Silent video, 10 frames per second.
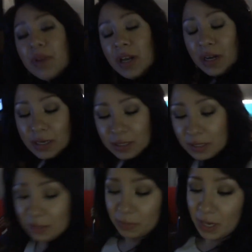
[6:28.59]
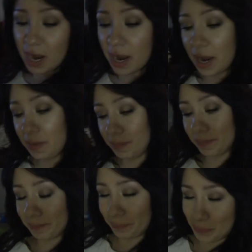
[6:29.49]
gotta say something. I
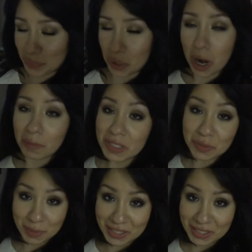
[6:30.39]
promised